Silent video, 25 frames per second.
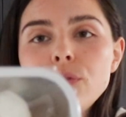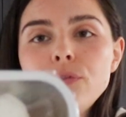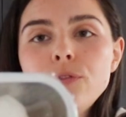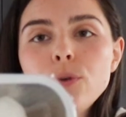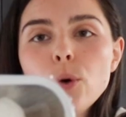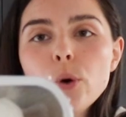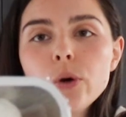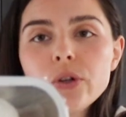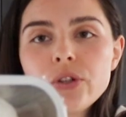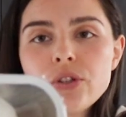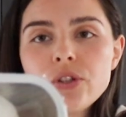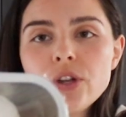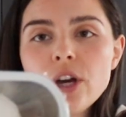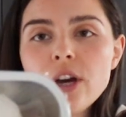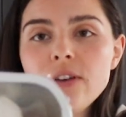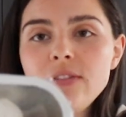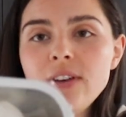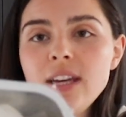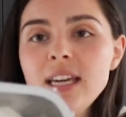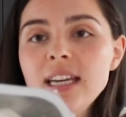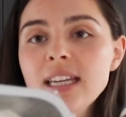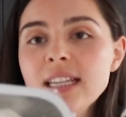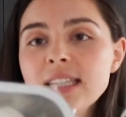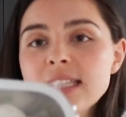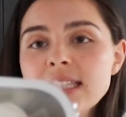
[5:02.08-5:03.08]
4
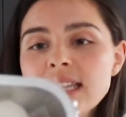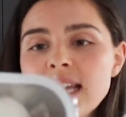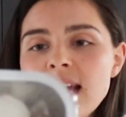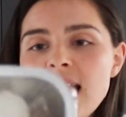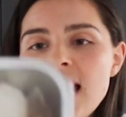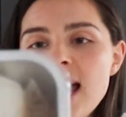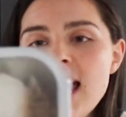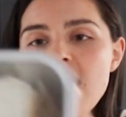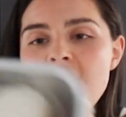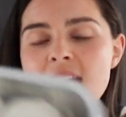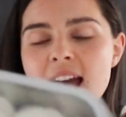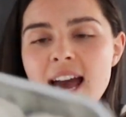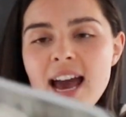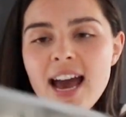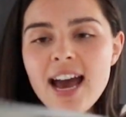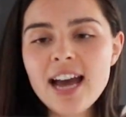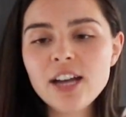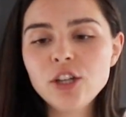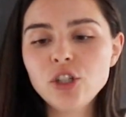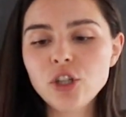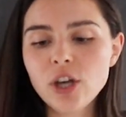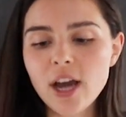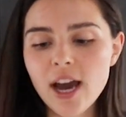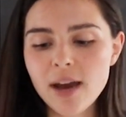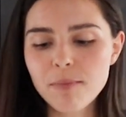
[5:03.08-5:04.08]
servings,
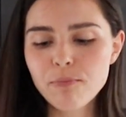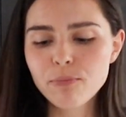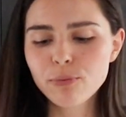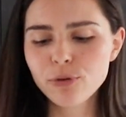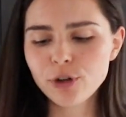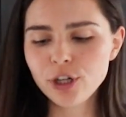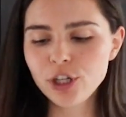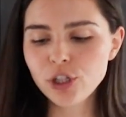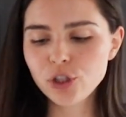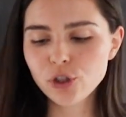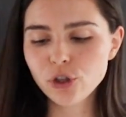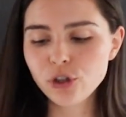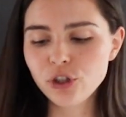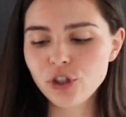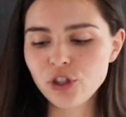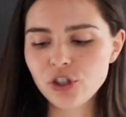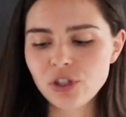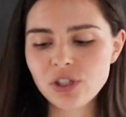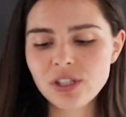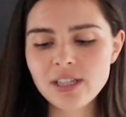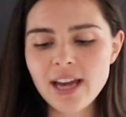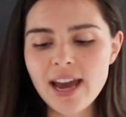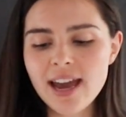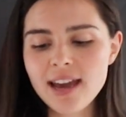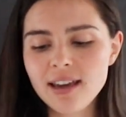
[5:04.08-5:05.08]
and I'm pretty sure you
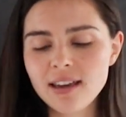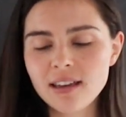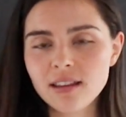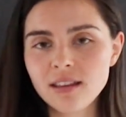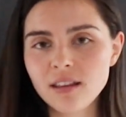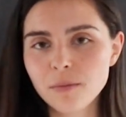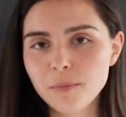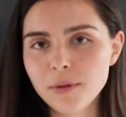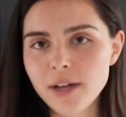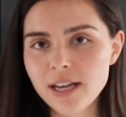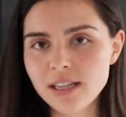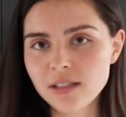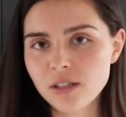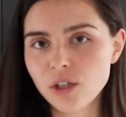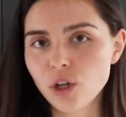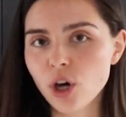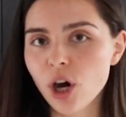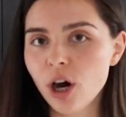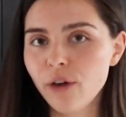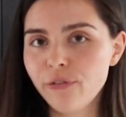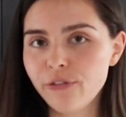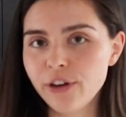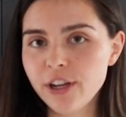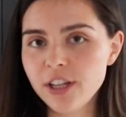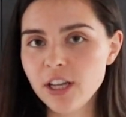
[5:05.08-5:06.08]
just take the plastic
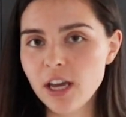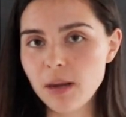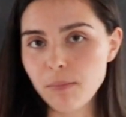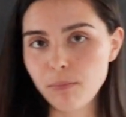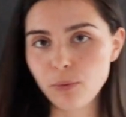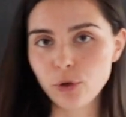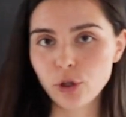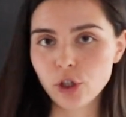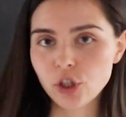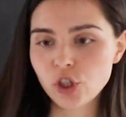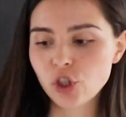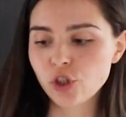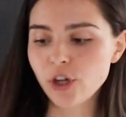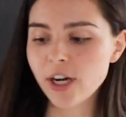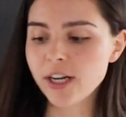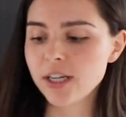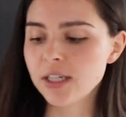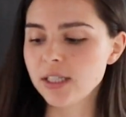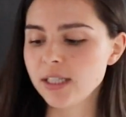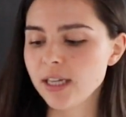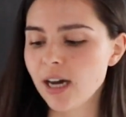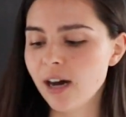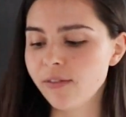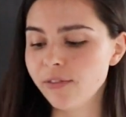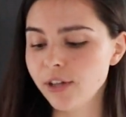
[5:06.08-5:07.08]
off and then put it straight
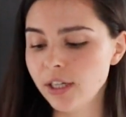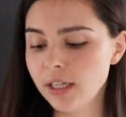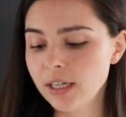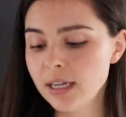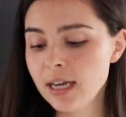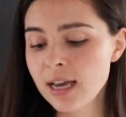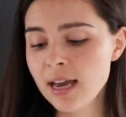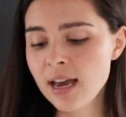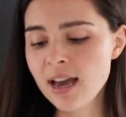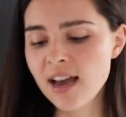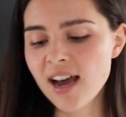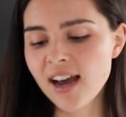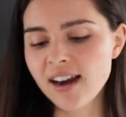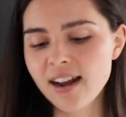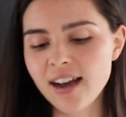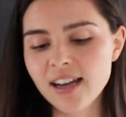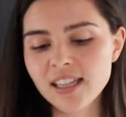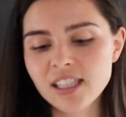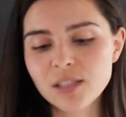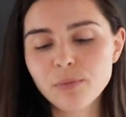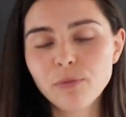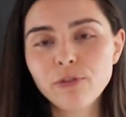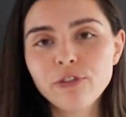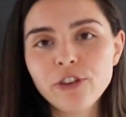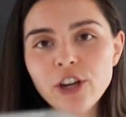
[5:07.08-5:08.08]
into the oven, and it
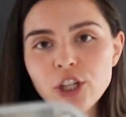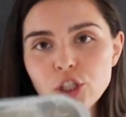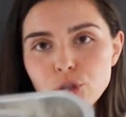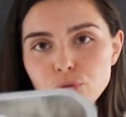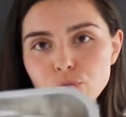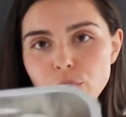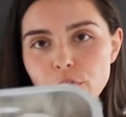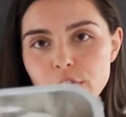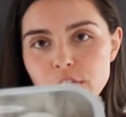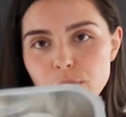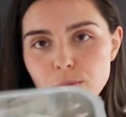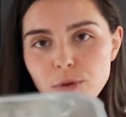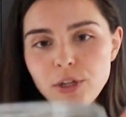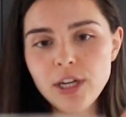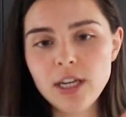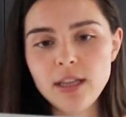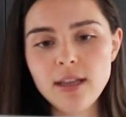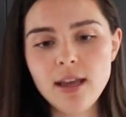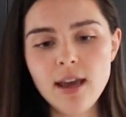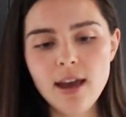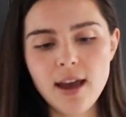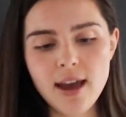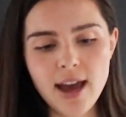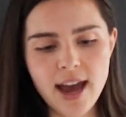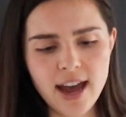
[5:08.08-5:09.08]
has some fresh rosemary in
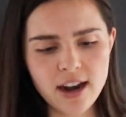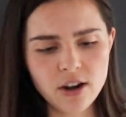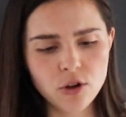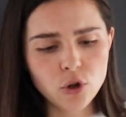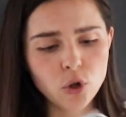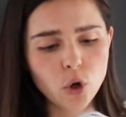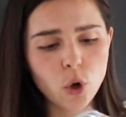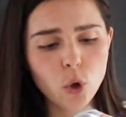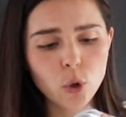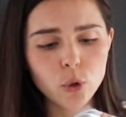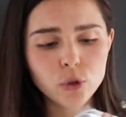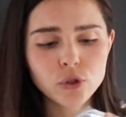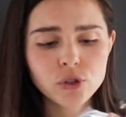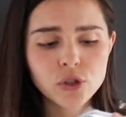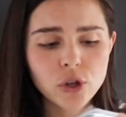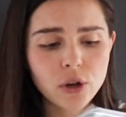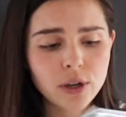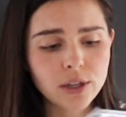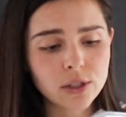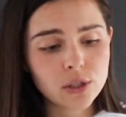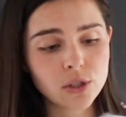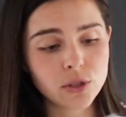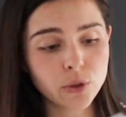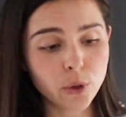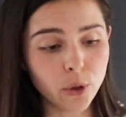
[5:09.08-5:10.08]
there and also
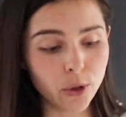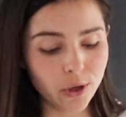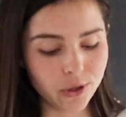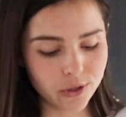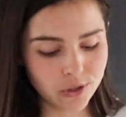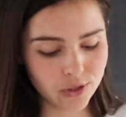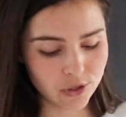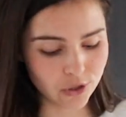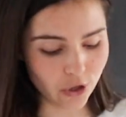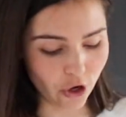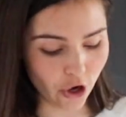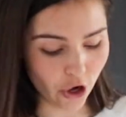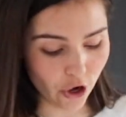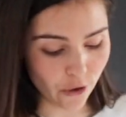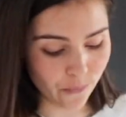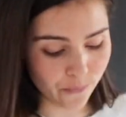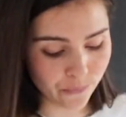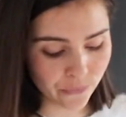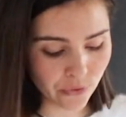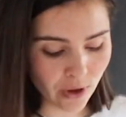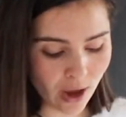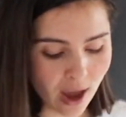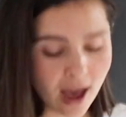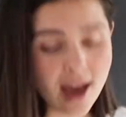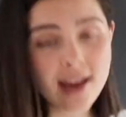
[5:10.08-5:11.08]
a sauce. So
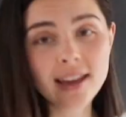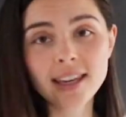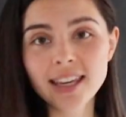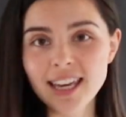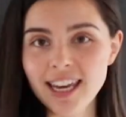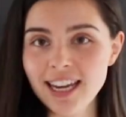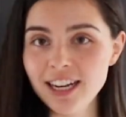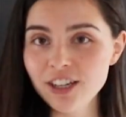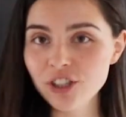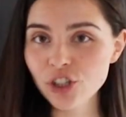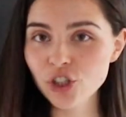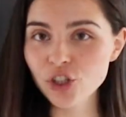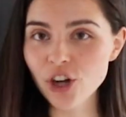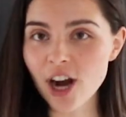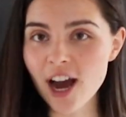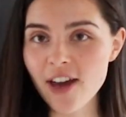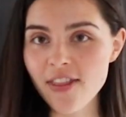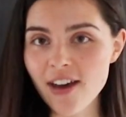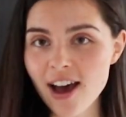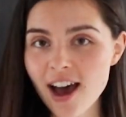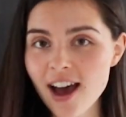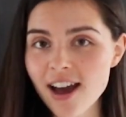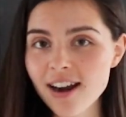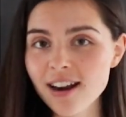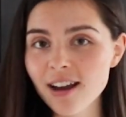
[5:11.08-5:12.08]
keen to try
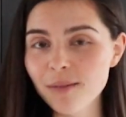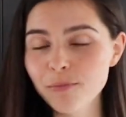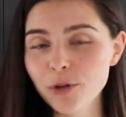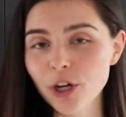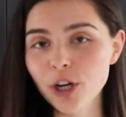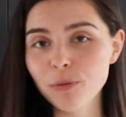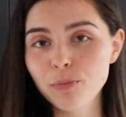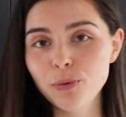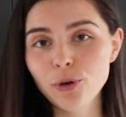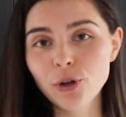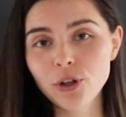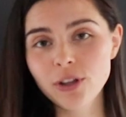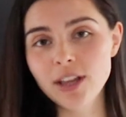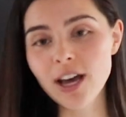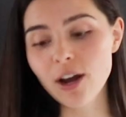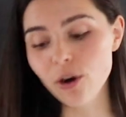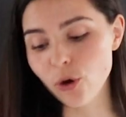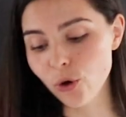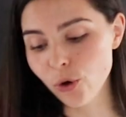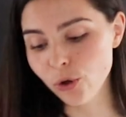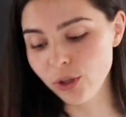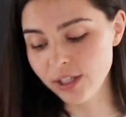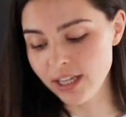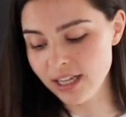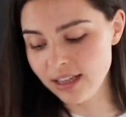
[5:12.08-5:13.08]
that. I'm gonna put that
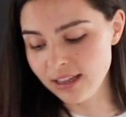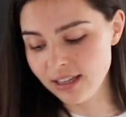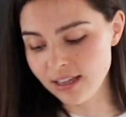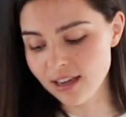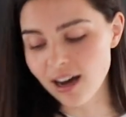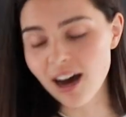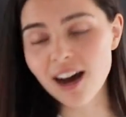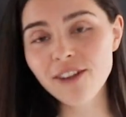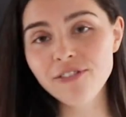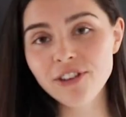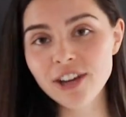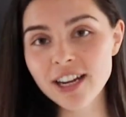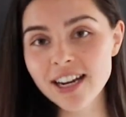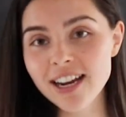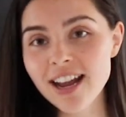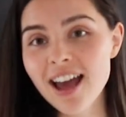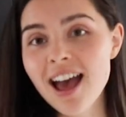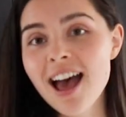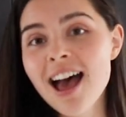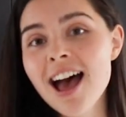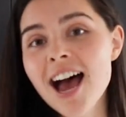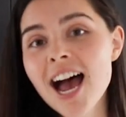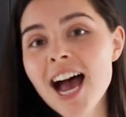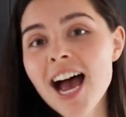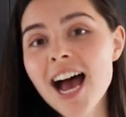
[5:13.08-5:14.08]
all in the oven
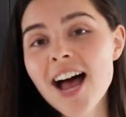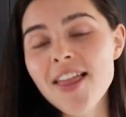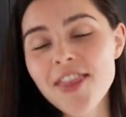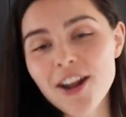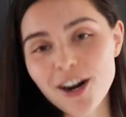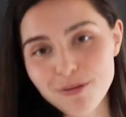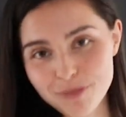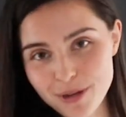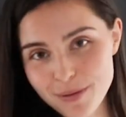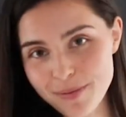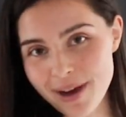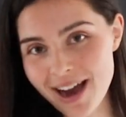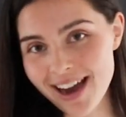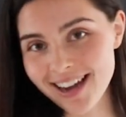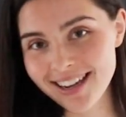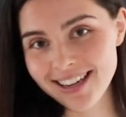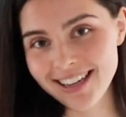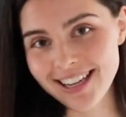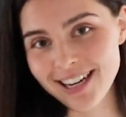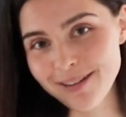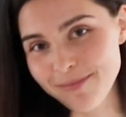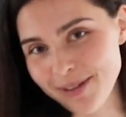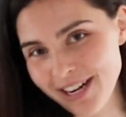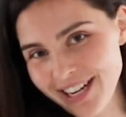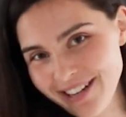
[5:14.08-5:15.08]
and then I'll be back
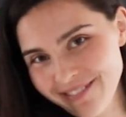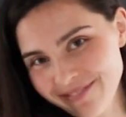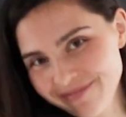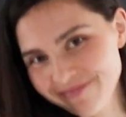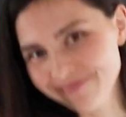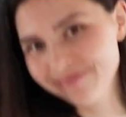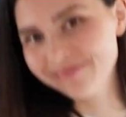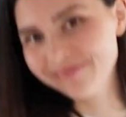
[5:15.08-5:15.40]
in a minute.